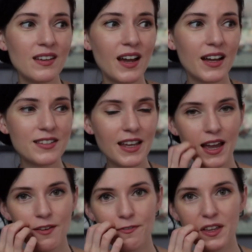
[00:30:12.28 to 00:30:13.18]
Yeah, it's
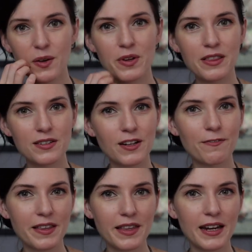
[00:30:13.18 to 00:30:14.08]
like, I feel like when
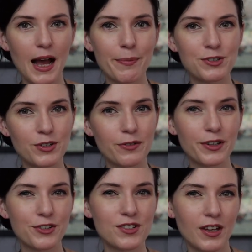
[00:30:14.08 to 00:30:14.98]
stuff like that happens, you
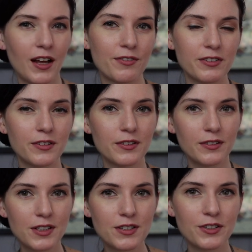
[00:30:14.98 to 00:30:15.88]
really just kind of have to
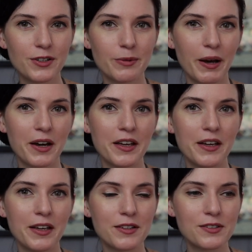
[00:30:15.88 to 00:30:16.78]
listen to your
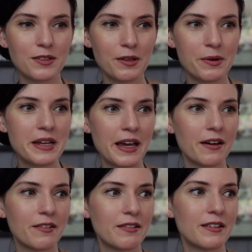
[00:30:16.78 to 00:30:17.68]
body, slow
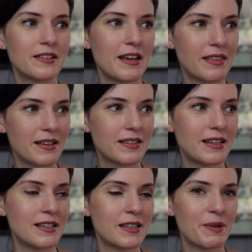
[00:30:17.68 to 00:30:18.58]
down, take things
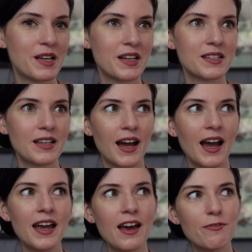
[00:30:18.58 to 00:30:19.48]
easy, because yeah,
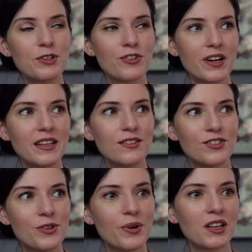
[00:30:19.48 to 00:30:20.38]
I have been trying to
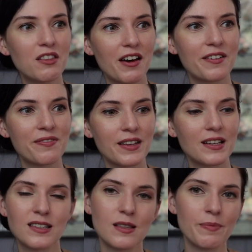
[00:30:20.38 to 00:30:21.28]
do a lot of
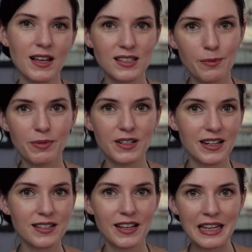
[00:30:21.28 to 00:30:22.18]
things in the past couple of
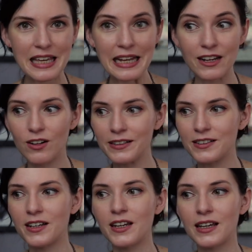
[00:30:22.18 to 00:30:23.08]
days, like getting it all
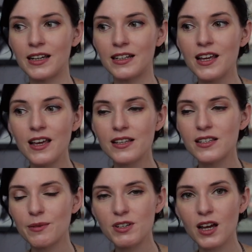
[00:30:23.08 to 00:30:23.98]
done. And
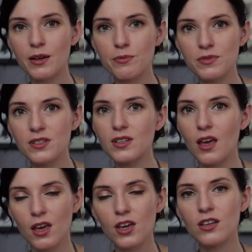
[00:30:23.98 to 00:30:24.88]
sometimes
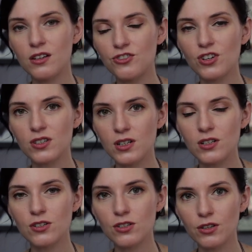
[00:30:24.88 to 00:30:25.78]
you just
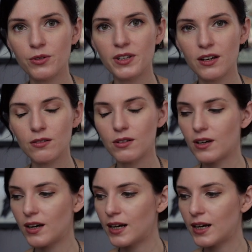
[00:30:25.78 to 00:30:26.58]
need to slow down.